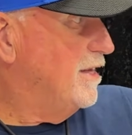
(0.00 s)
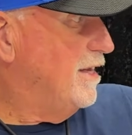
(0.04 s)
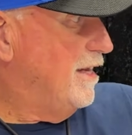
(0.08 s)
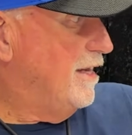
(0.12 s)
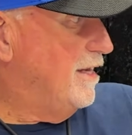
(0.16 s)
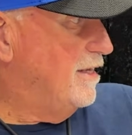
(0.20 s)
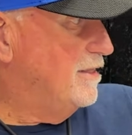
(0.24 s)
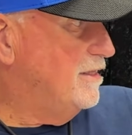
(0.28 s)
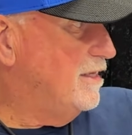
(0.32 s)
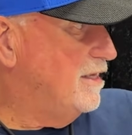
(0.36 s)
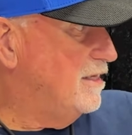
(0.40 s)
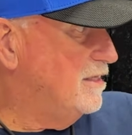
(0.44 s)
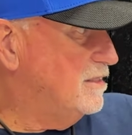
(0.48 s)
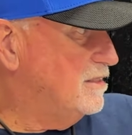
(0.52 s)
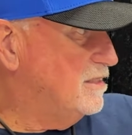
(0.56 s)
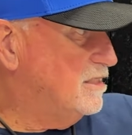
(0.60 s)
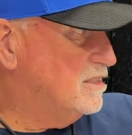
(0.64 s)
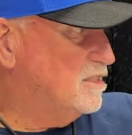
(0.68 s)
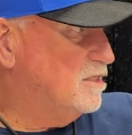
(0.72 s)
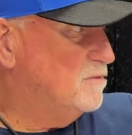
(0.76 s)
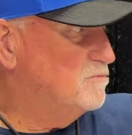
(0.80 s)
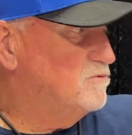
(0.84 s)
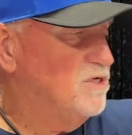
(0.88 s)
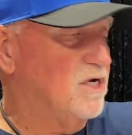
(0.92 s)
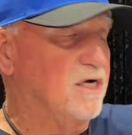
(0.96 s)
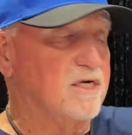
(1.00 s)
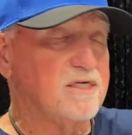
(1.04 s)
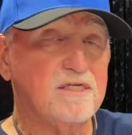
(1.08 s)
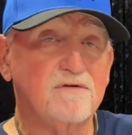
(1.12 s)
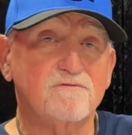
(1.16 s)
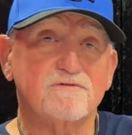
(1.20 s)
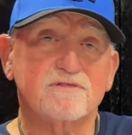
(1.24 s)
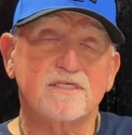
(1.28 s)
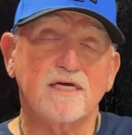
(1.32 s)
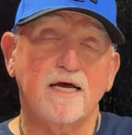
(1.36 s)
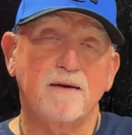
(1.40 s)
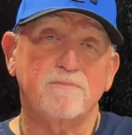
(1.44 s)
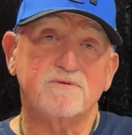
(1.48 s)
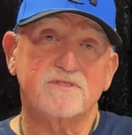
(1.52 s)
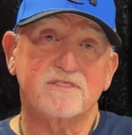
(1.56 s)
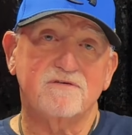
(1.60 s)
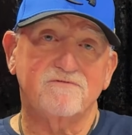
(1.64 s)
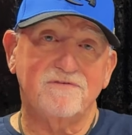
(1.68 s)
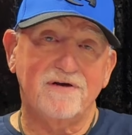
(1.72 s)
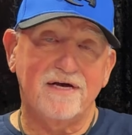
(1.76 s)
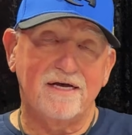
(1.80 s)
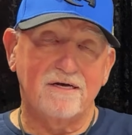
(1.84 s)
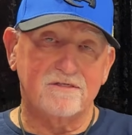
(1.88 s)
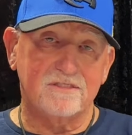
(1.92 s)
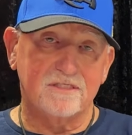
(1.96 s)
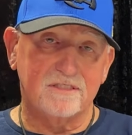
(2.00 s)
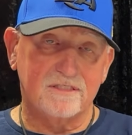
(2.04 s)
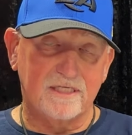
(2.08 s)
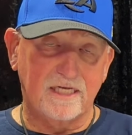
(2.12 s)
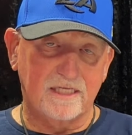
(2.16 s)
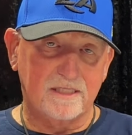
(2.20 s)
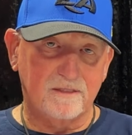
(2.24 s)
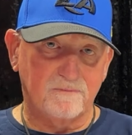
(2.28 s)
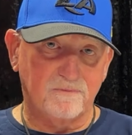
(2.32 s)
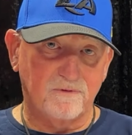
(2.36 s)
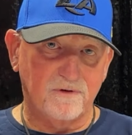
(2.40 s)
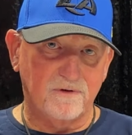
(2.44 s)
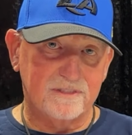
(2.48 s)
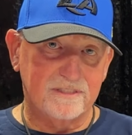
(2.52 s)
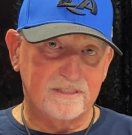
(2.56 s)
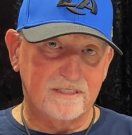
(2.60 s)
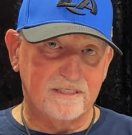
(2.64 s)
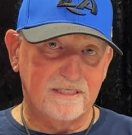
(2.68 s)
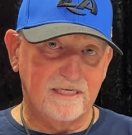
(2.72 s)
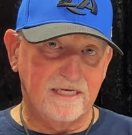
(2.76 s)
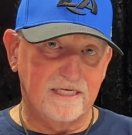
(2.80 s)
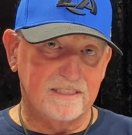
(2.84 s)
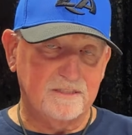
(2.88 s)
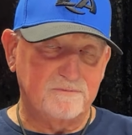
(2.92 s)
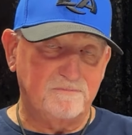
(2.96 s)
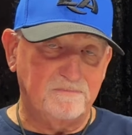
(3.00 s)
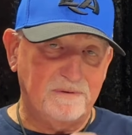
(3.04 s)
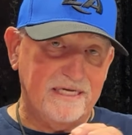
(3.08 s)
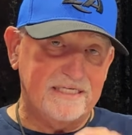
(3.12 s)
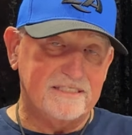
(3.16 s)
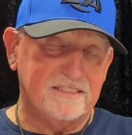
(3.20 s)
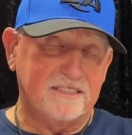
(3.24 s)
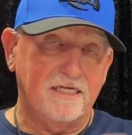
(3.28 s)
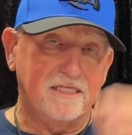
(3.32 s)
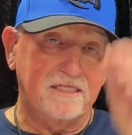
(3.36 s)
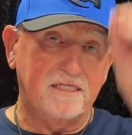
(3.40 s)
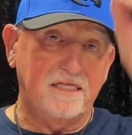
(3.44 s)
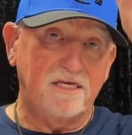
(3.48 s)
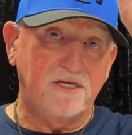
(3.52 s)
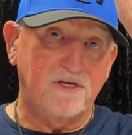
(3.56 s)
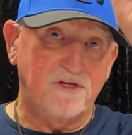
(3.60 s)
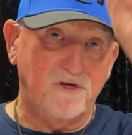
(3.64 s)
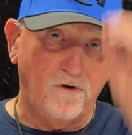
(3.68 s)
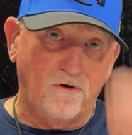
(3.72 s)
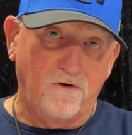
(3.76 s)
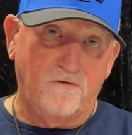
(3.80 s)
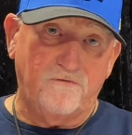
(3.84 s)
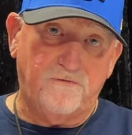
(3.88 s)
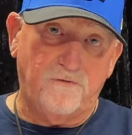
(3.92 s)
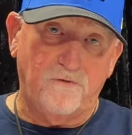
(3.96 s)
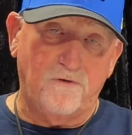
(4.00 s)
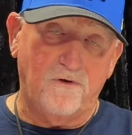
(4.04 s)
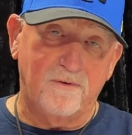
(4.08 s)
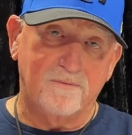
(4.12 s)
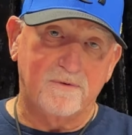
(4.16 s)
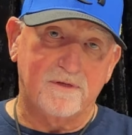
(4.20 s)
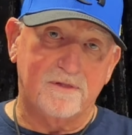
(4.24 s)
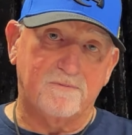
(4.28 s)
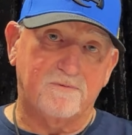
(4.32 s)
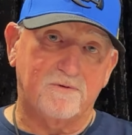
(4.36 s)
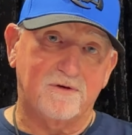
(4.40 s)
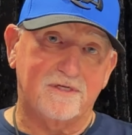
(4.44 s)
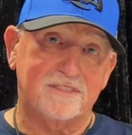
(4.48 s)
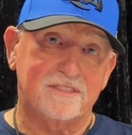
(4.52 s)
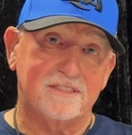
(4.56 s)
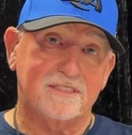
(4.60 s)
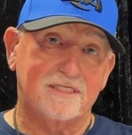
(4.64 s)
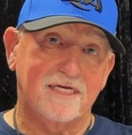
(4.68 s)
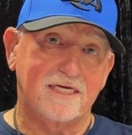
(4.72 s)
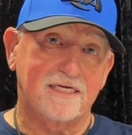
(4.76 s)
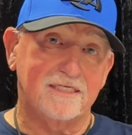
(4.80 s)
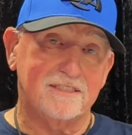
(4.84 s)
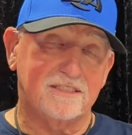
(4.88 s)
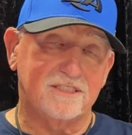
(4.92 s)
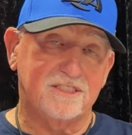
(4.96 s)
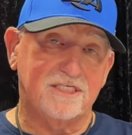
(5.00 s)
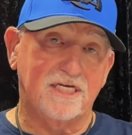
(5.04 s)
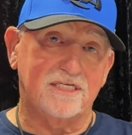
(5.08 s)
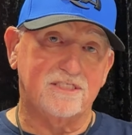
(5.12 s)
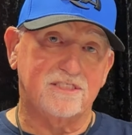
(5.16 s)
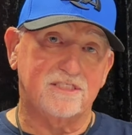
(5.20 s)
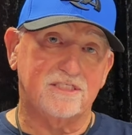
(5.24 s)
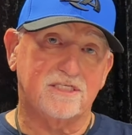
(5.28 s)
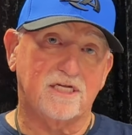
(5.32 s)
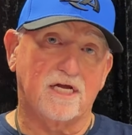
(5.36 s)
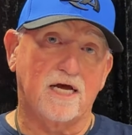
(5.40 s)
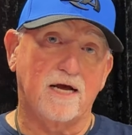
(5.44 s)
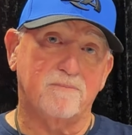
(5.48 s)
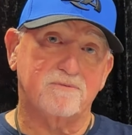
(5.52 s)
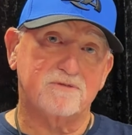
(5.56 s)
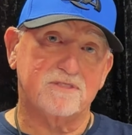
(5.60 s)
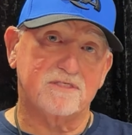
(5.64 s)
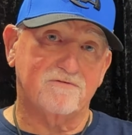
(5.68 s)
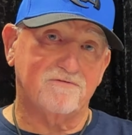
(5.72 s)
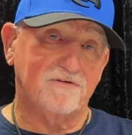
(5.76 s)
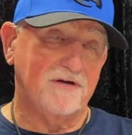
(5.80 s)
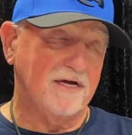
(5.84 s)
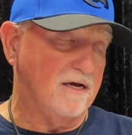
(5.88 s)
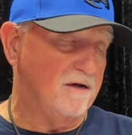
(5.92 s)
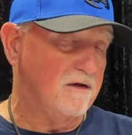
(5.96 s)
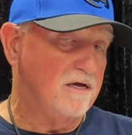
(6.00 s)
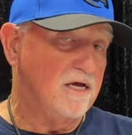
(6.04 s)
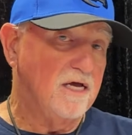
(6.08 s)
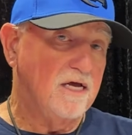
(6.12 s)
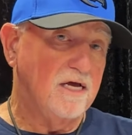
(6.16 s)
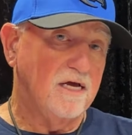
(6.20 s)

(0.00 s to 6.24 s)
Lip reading: And then the subjunctive is opposite vowel, just like the present tense. Based on the yo form of the present tense, changes to opposite vowel.